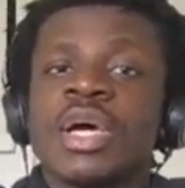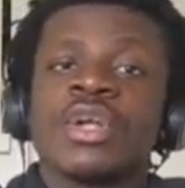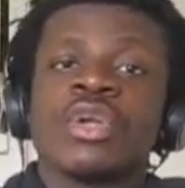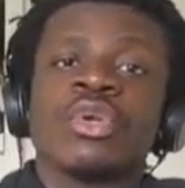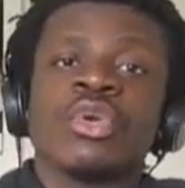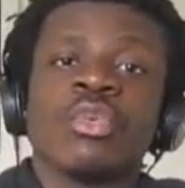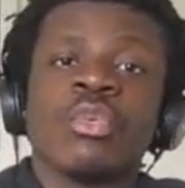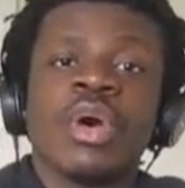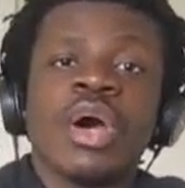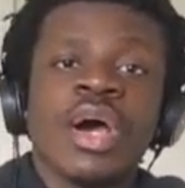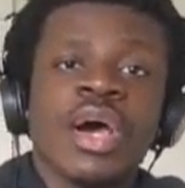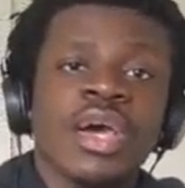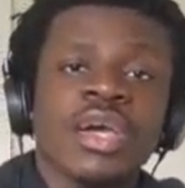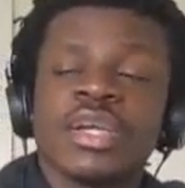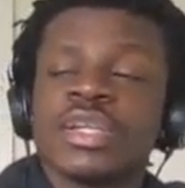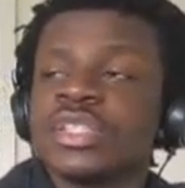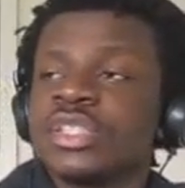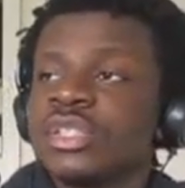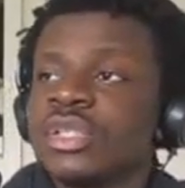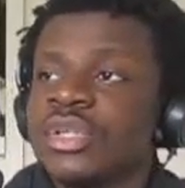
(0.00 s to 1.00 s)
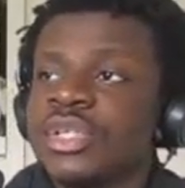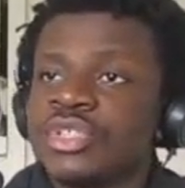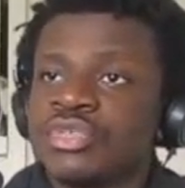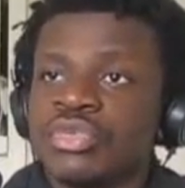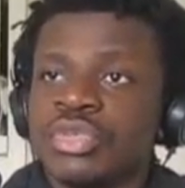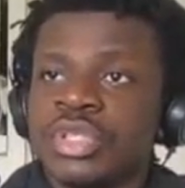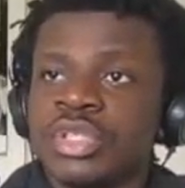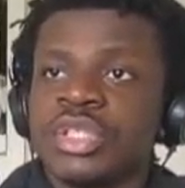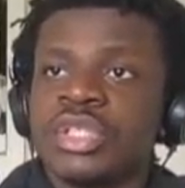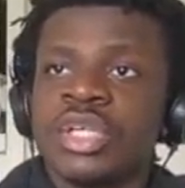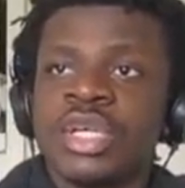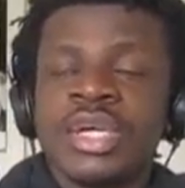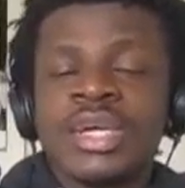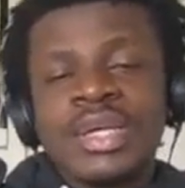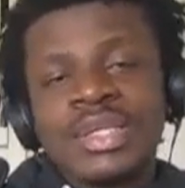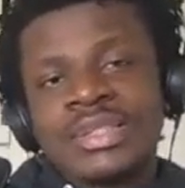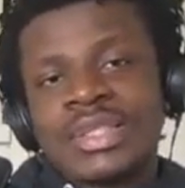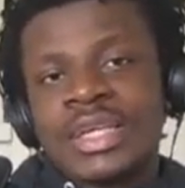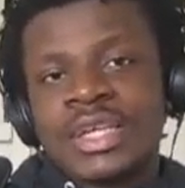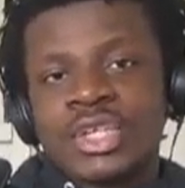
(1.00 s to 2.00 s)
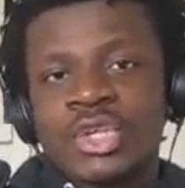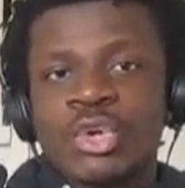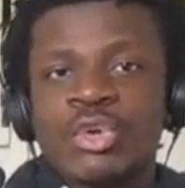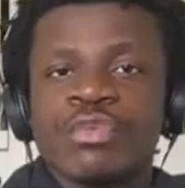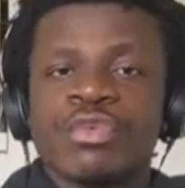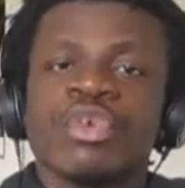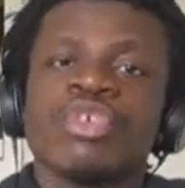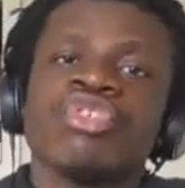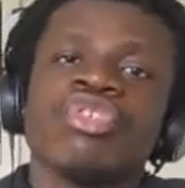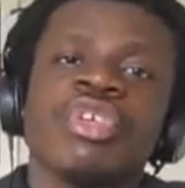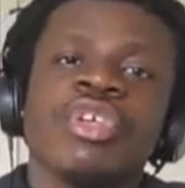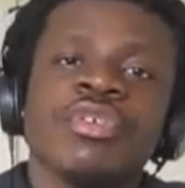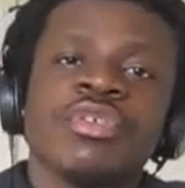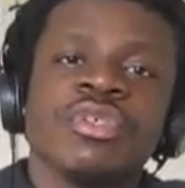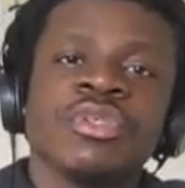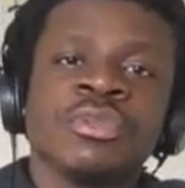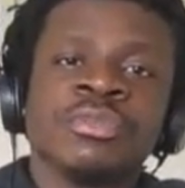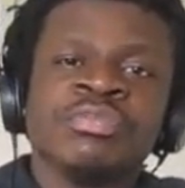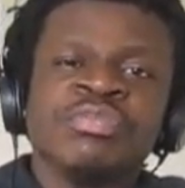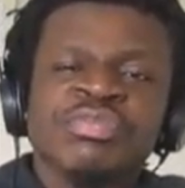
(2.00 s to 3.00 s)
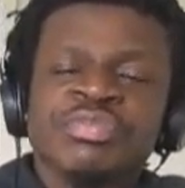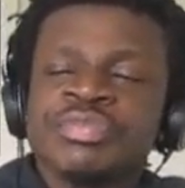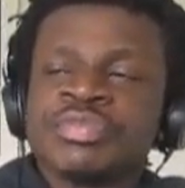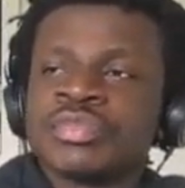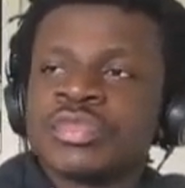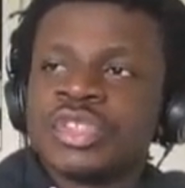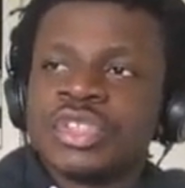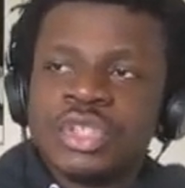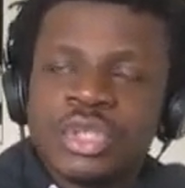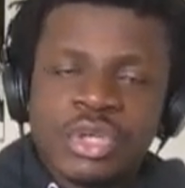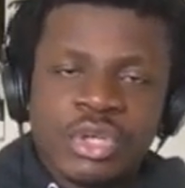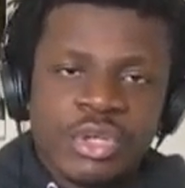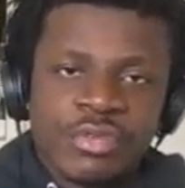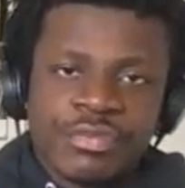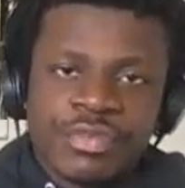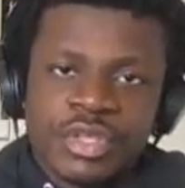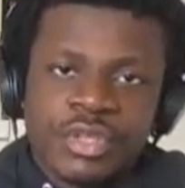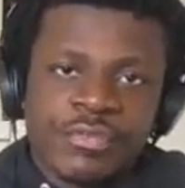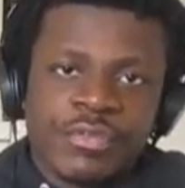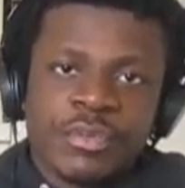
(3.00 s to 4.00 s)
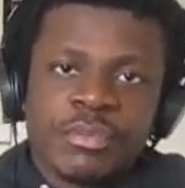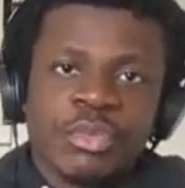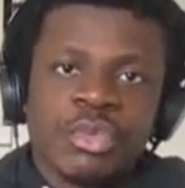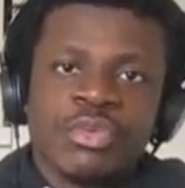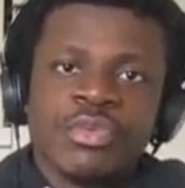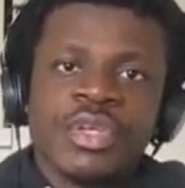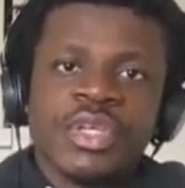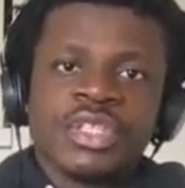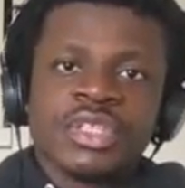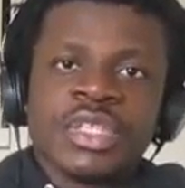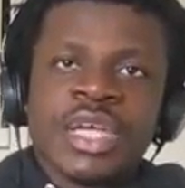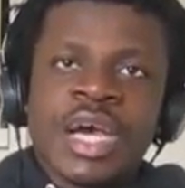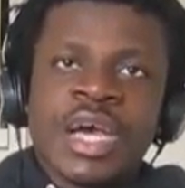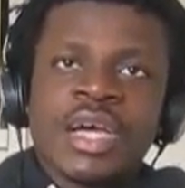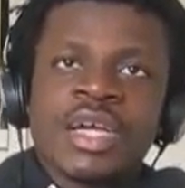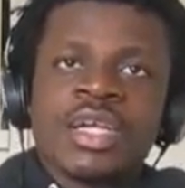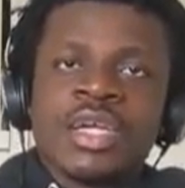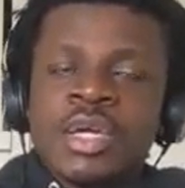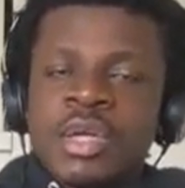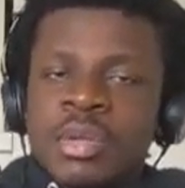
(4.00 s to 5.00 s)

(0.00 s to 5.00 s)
I don't know why, because you know he's really he's like an overachiever. So if if a movie is not